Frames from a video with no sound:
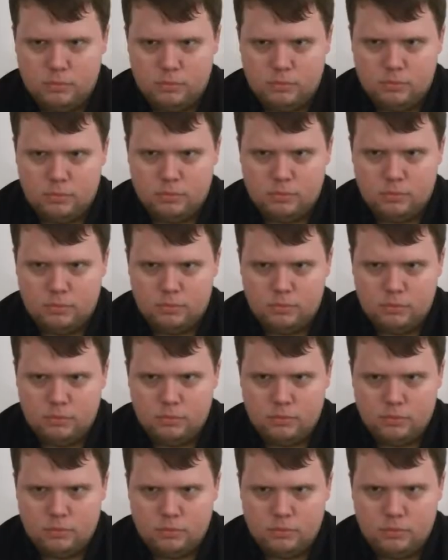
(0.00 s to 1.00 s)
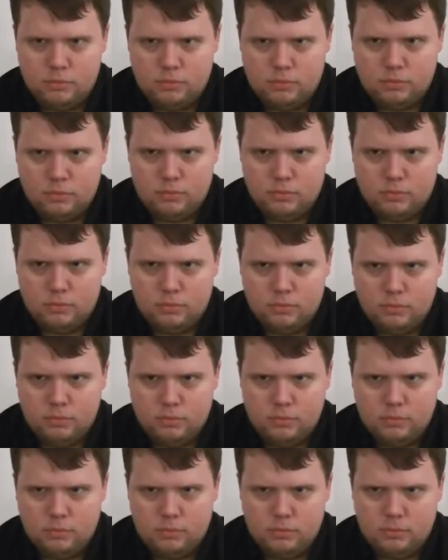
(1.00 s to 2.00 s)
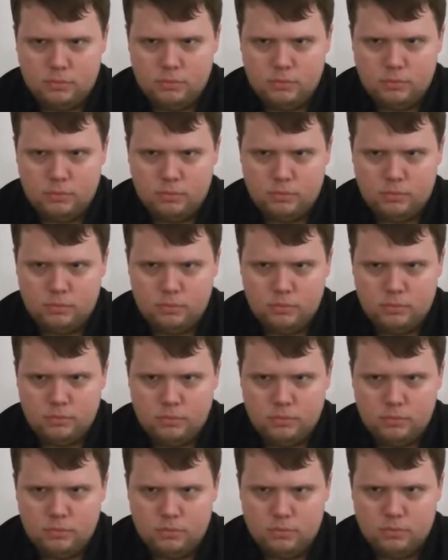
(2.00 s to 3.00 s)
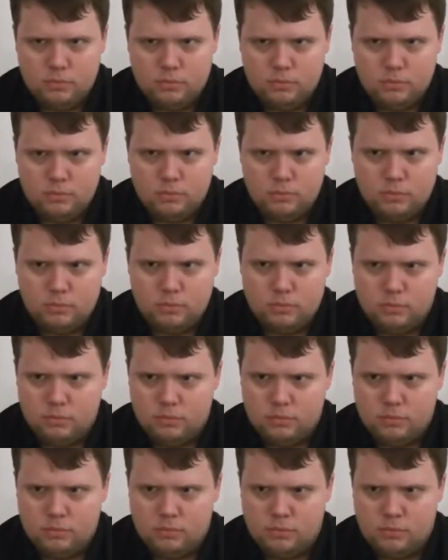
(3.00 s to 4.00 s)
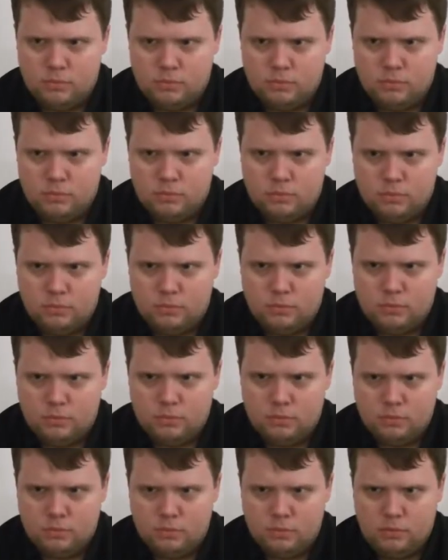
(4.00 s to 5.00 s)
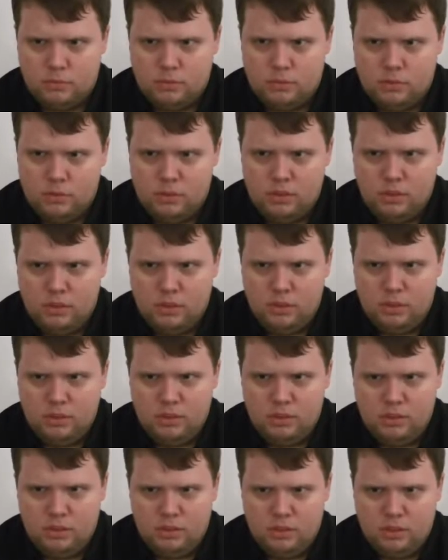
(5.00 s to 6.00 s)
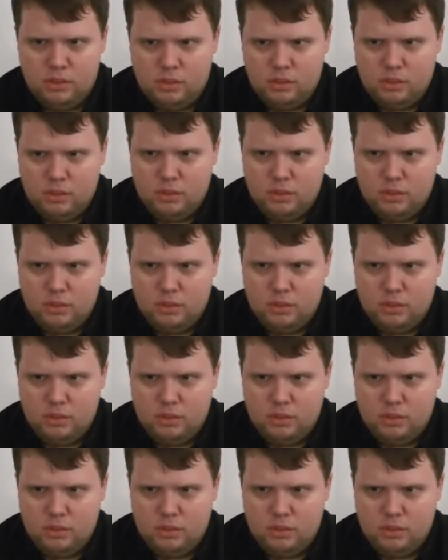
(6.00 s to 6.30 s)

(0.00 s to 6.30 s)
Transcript: (silence)